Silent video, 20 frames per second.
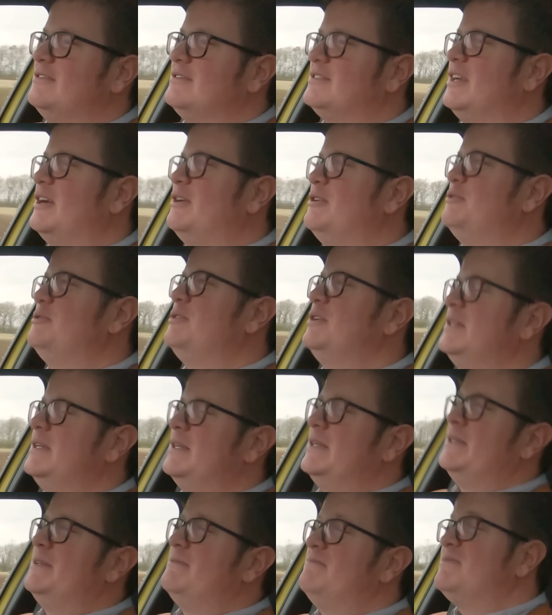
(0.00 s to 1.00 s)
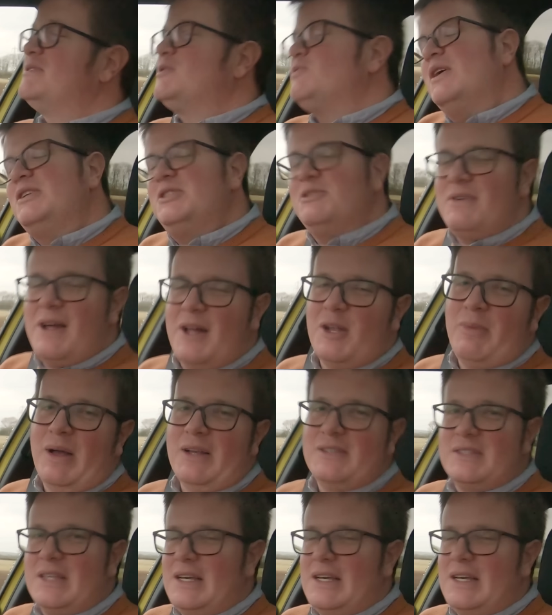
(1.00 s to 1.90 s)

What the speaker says: So swings and roundabouts